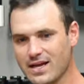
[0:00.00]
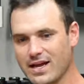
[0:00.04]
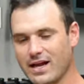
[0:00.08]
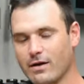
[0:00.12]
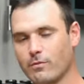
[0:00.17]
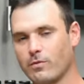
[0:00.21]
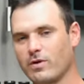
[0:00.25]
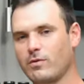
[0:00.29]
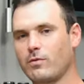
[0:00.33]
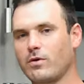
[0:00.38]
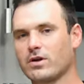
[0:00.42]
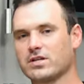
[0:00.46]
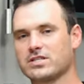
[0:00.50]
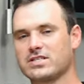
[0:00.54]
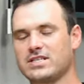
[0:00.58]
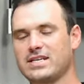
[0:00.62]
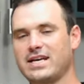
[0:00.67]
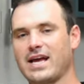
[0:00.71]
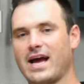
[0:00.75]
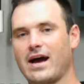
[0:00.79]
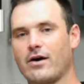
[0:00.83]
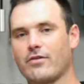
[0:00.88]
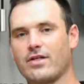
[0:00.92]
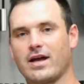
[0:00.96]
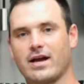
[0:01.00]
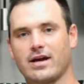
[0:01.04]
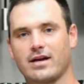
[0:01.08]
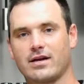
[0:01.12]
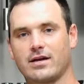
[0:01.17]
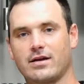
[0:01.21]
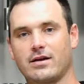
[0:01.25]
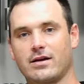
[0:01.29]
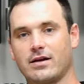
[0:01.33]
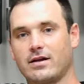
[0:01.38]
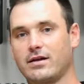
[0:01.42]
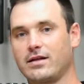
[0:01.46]
and we want to see how
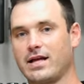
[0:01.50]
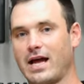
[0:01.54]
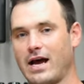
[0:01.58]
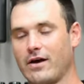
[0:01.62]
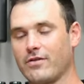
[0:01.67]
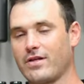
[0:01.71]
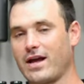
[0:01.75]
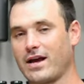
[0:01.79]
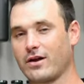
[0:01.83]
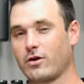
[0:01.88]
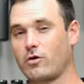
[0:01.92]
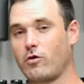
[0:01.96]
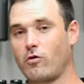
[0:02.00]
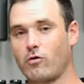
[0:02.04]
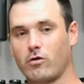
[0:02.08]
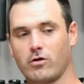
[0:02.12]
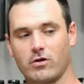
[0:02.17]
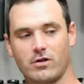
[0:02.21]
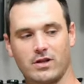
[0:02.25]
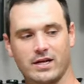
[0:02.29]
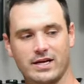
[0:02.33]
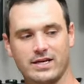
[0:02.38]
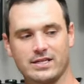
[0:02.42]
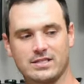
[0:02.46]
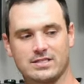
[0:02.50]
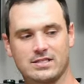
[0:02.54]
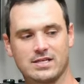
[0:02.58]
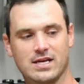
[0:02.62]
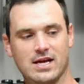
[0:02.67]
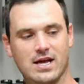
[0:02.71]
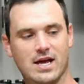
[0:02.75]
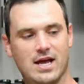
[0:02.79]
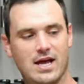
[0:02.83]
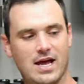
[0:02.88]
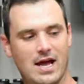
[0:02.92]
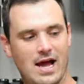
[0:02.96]
that correlates,
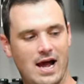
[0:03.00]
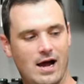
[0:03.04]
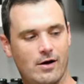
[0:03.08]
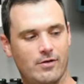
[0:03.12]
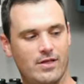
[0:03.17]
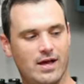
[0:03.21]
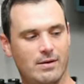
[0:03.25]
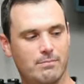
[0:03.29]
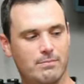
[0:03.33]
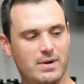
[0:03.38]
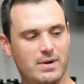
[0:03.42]
how that